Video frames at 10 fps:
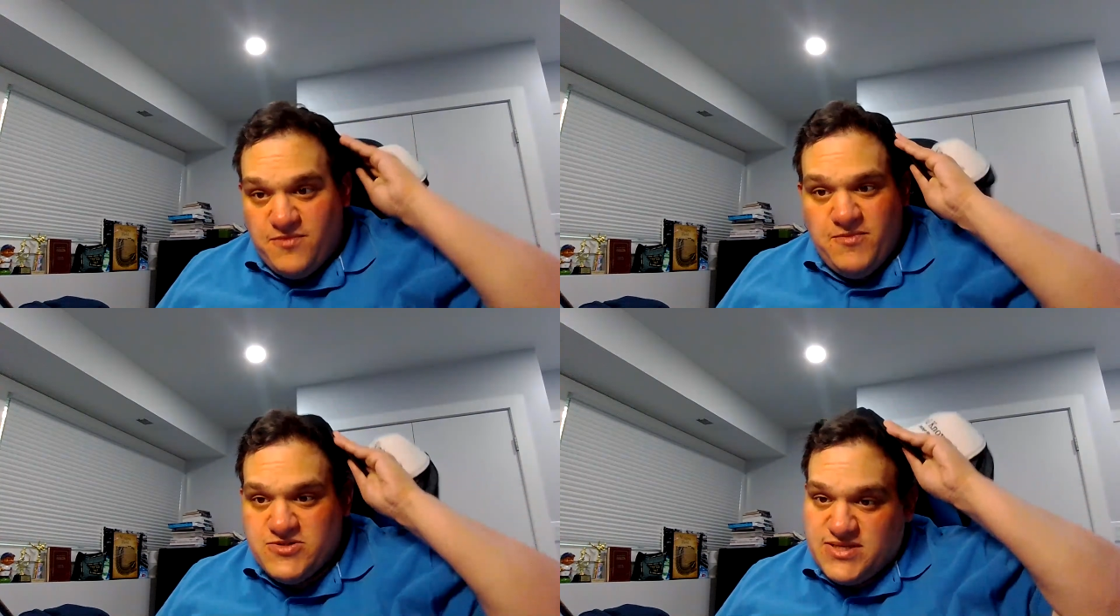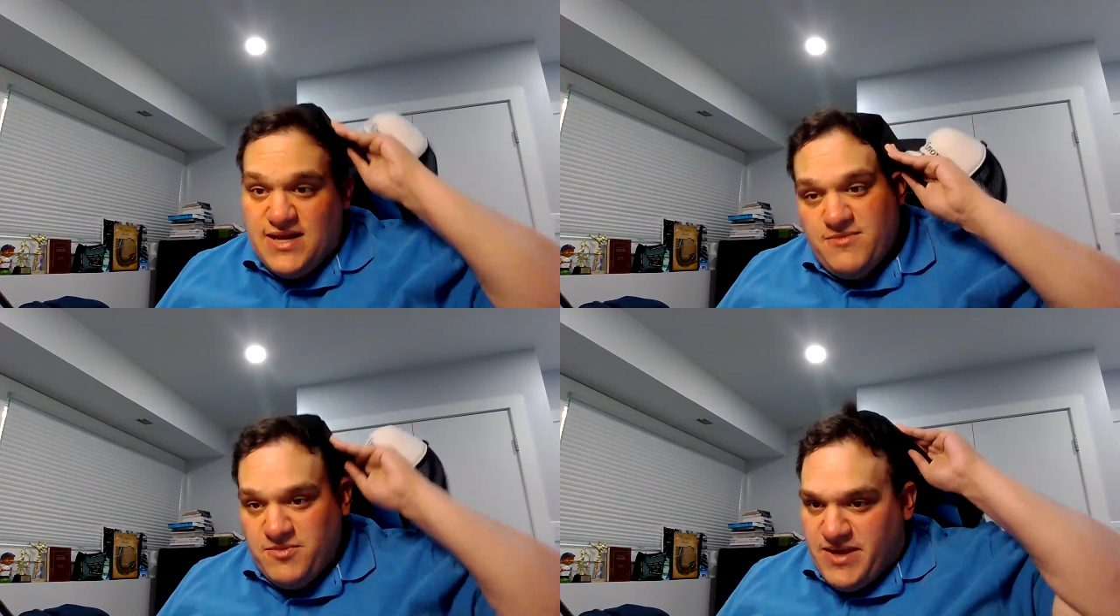for the most
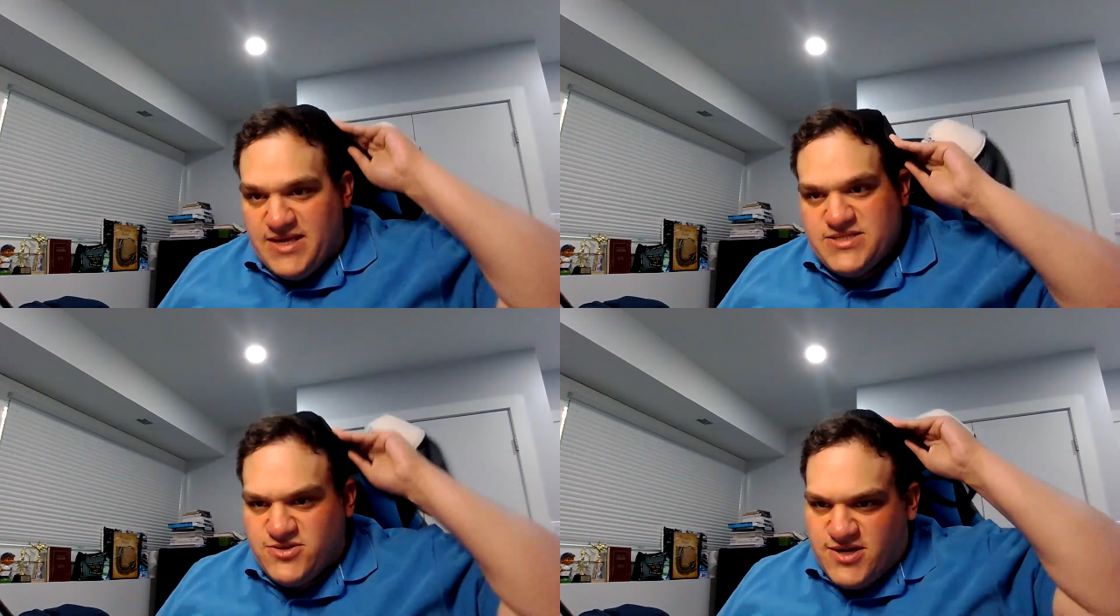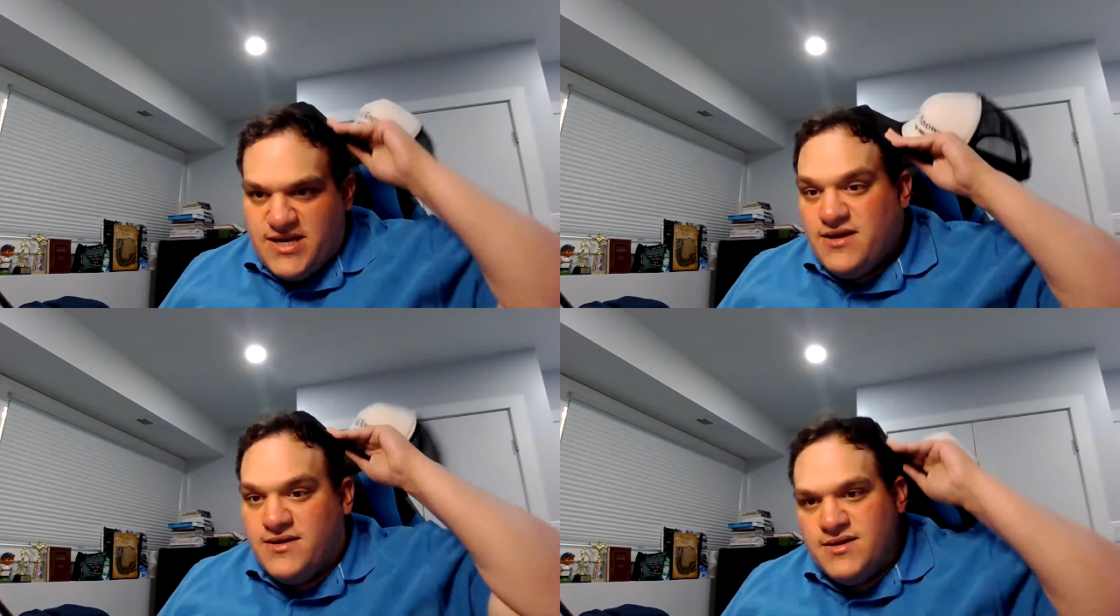in MLB
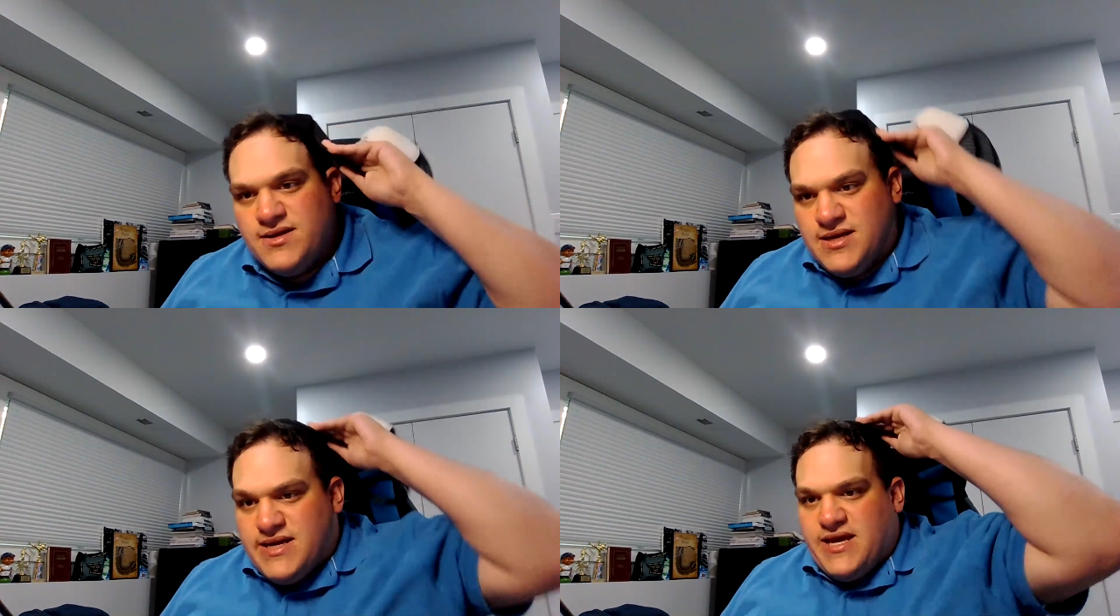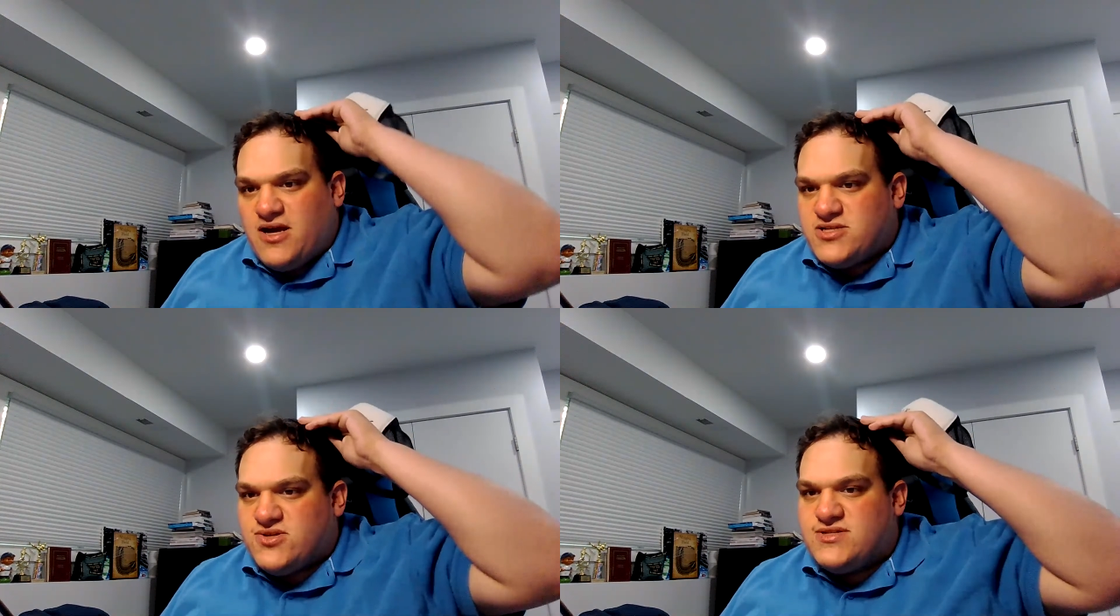history.
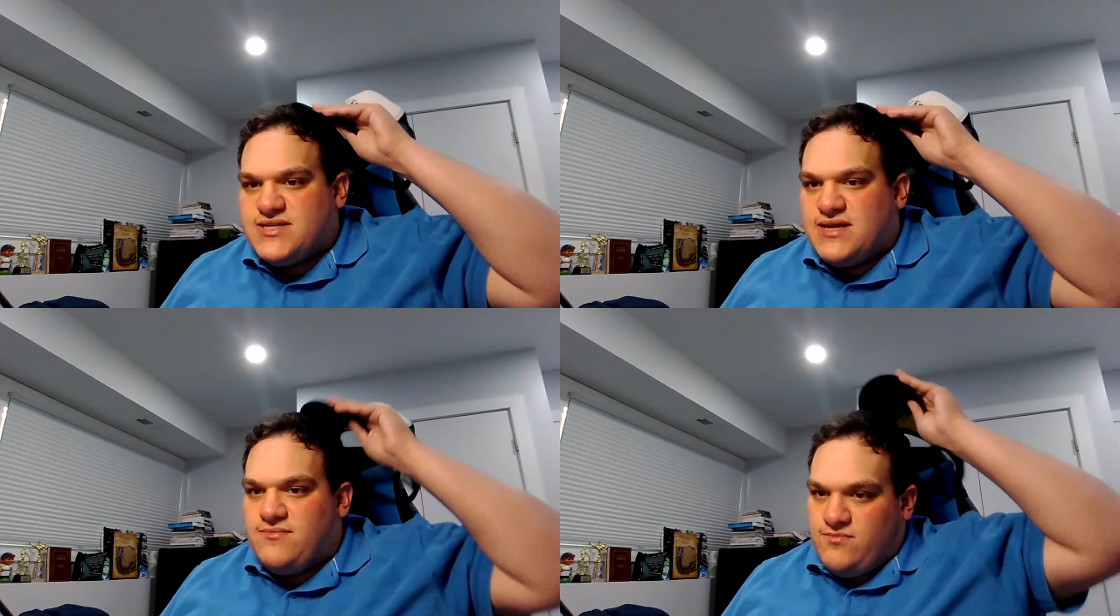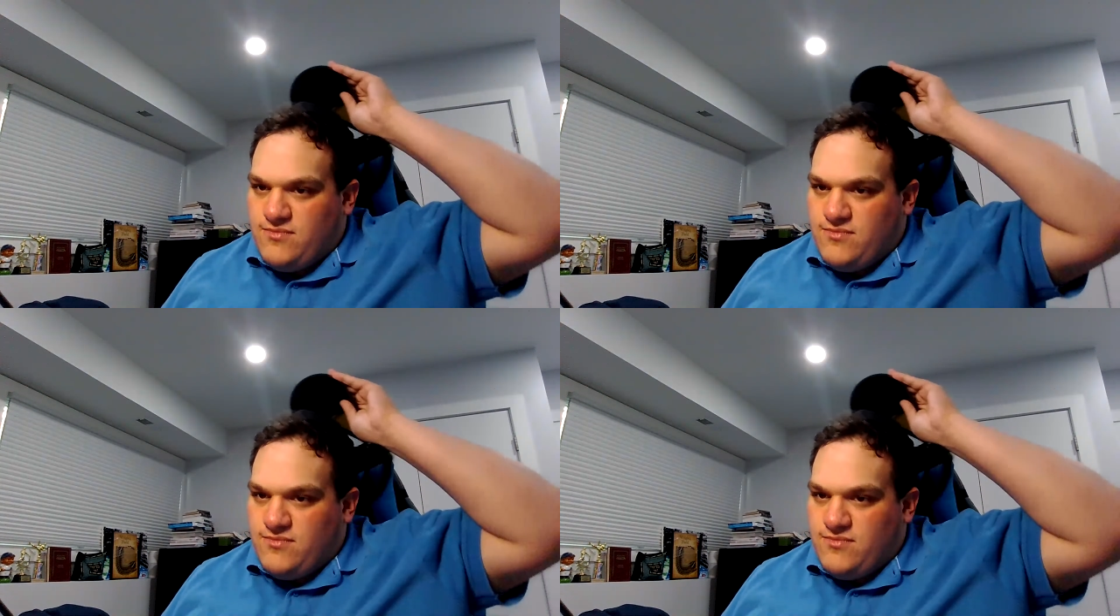He also has